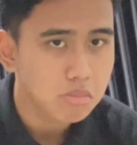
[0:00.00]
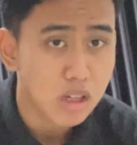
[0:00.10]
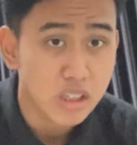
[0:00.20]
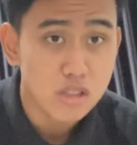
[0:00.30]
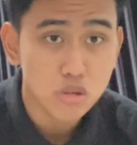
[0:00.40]

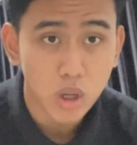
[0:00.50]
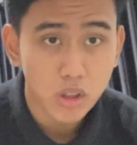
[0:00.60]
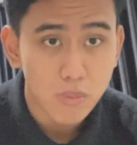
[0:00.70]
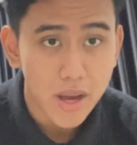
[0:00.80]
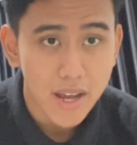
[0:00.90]
A key to what,
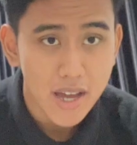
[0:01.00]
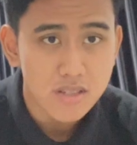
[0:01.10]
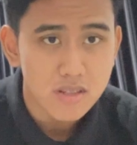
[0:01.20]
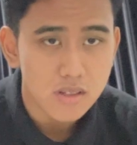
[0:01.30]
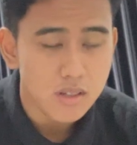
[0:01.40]
you might
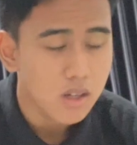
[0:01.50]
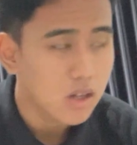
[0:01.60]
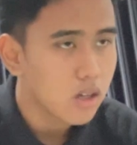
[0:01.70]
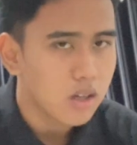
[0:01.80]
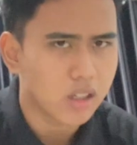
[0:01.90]
ask?
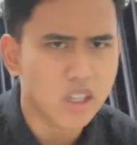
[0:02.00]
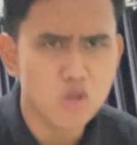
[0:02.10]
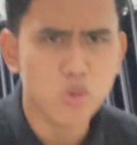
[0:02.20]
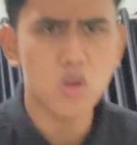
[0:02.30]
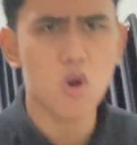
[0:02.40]
A key
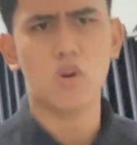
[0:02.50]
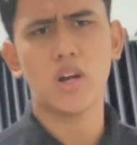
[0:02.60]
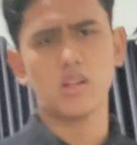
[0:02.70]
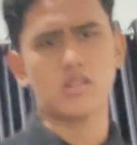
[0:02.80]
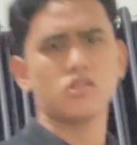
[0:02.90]
to a door,
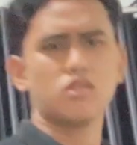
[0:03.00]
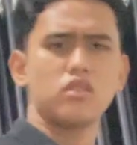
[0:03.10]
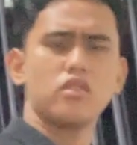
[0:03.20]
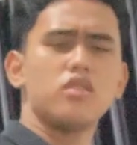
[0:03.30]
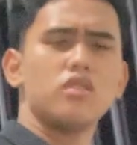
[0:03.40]
what else?
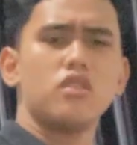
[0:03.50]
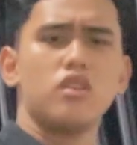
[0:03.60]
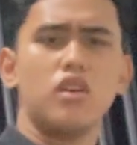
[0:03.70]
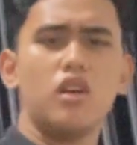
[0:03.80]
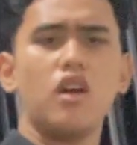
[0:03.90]

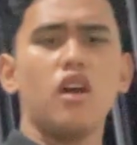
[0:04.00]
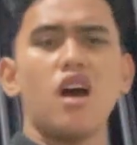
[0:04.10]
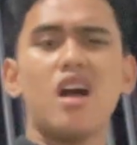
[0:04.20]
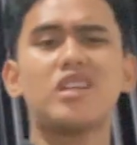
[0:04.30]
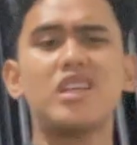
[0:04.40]

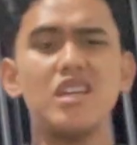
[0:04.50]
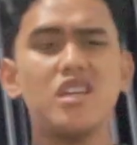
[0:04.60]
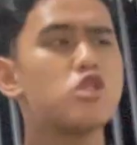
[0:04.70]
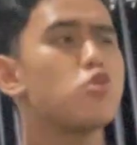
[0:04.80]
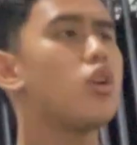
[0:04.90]
A
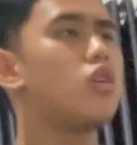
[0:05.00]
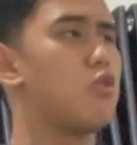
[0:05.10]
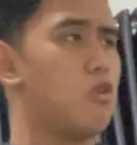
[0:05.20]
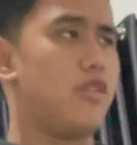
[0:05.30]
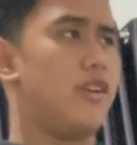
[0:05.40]
key to a
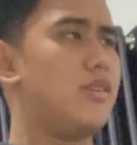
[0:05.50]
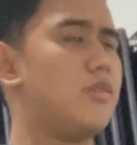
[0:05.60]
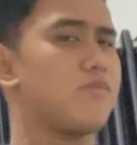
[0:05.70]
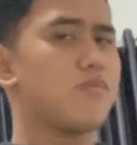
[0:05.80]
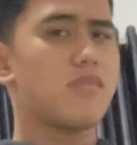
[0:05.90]
door.
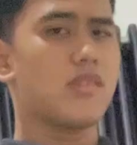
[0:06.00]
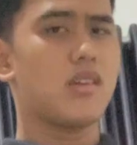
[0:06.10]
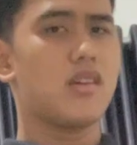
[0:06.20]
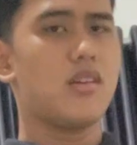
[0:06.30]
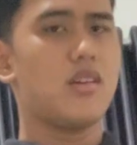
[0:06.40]

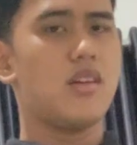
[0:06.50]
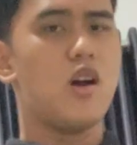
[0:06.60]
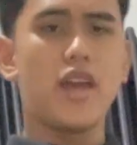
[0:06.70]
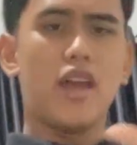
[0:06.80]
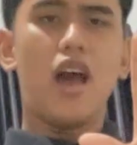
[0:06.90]

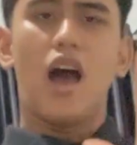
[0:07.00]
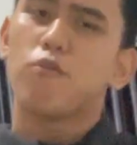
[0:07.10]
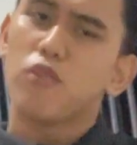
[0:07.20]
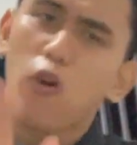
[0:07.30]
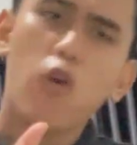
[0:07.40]
Okay,
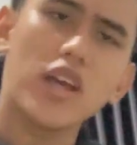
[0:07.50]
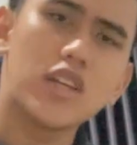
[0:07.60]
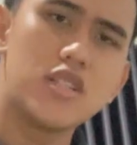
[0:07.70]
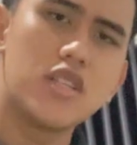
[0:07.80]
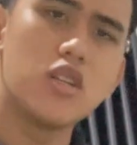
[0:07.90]
before I
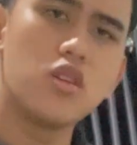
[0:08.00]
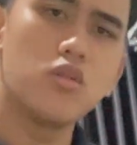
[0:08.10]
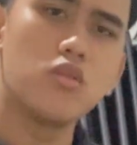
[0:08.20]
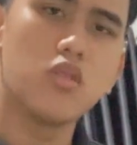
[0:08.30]
continue,